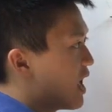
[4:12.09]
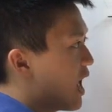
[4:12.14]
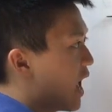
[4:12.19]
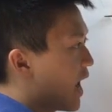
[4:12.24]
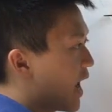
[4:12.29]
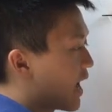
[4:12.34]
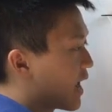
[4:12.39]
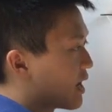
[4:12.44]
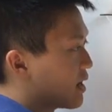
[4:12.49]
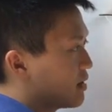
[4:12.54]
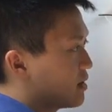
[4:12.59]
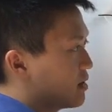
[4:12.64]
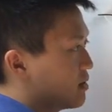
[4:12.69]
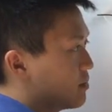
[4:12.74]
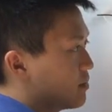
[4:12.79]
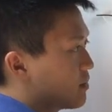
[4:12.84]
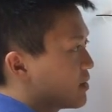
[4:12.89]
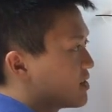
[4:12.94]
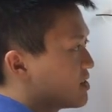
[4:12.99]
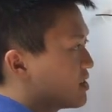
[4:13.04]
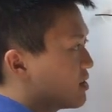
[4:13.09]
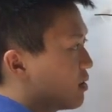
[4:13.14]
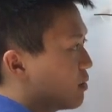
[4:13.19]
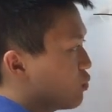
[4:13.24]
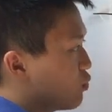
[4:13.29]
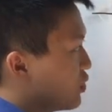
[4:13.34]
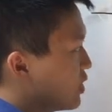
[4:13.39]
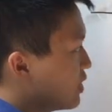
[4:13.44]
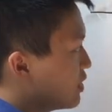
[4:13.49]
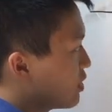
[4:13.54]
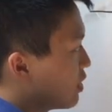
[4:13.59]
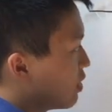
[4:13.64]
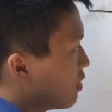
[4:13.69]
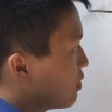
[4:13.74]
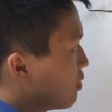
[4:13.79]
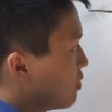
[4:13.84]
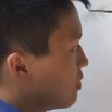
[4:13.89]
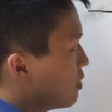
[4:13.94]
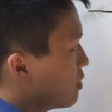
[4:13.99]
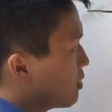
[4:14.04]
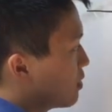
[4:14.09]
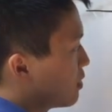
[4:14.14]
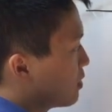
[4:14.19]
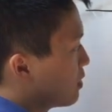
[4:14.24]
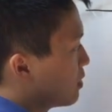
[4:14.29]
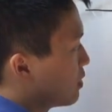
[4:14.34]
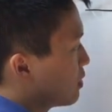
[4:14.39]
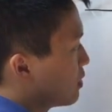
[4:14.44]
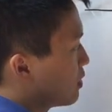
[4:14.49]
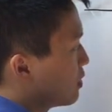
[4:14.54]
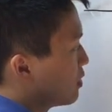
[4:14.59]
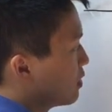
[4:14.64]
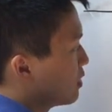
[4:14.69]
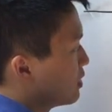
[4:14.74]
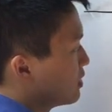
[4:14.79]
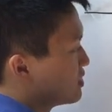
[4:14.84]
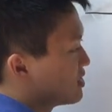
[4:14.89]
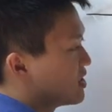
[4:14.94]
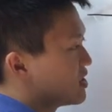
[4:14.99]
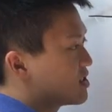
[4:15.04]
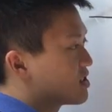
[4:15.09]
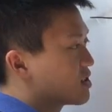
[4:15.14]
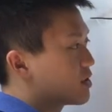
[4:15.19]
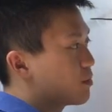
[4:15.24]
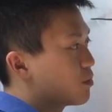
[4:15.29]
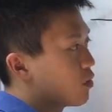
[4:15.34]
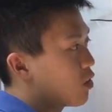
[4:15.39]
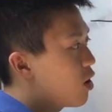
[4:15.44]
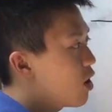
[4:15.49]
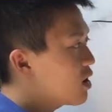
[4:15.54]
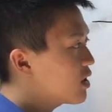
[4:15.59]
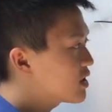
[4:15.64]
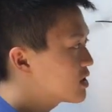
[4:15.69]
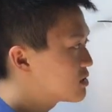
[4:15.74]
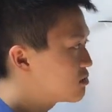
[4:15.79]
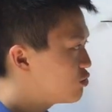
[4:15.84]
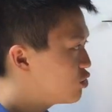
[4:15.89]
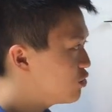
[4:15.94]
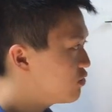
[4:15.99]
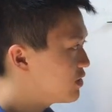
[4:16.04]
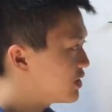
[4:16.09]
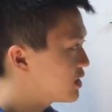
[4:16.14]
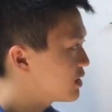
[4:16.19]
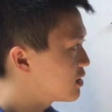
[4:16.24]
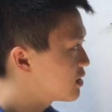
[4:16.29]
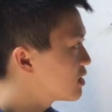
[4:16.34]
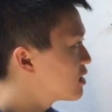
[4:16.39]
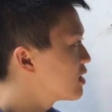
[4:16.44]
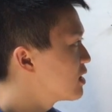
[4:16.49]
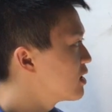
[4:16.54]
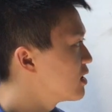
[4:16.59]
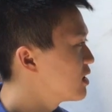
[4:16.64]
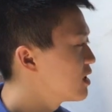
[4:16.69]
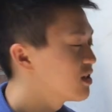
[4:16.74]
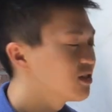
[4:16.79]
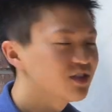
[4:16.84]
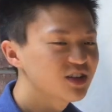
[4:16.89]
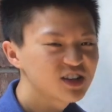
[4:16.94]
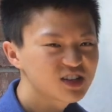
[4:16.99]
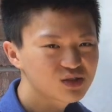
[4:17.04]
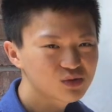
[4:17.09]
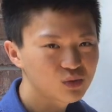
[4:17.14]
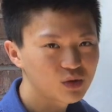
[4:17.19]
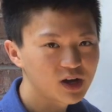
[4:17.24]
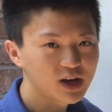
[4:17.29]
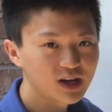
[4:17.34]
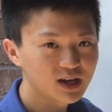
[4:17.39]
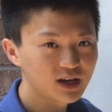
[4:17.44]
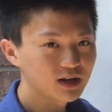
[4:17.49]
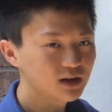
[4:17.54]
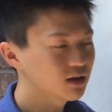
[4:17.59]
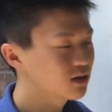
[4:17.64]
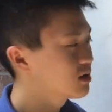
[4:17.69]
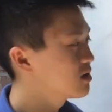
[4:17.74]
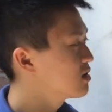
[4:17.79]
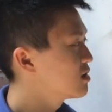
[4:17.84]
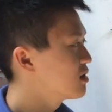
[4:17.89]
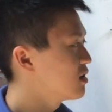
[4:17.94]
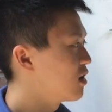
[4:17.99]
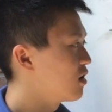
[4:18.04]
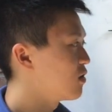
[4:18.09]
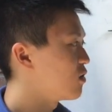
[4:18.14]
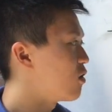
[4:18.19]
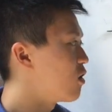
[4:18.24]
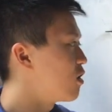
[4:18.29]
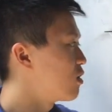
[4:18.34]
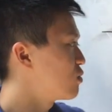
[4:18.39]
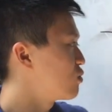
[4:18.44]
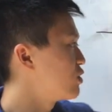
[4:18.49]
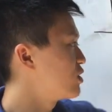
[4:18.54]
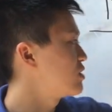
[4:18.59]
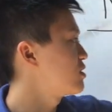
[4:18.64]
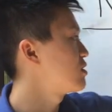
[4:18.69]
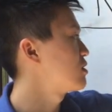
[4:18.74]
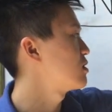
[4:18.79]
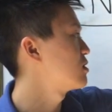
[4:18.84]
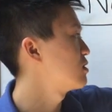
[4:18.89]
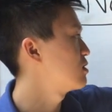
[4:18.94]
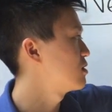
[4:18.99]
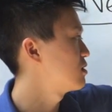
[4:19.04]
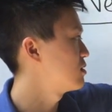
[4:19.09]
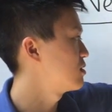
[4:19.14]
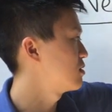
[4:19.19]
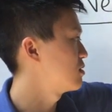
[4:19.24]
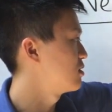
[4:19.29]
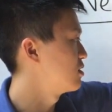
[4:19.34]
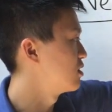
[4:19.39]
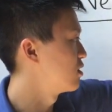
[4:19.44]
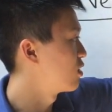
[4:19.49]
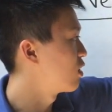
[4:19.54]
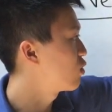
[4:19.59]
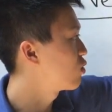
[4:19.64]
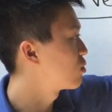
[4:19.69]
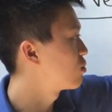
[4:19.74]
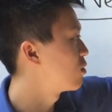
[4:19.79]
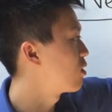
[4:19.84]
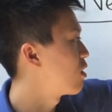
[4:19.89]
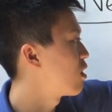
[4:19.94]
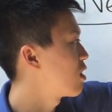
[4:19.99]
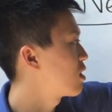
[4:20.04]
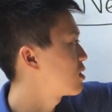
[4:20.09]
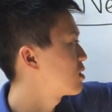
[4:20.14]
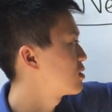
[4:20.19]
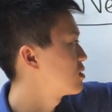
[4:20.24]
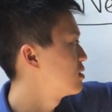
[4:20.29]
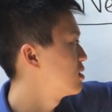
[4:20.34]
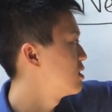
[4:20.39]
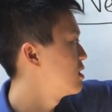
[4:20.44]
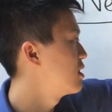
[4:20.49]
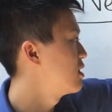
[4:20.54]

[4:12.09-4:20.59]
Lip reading: And we know, since the block is moving this way along with the lower block,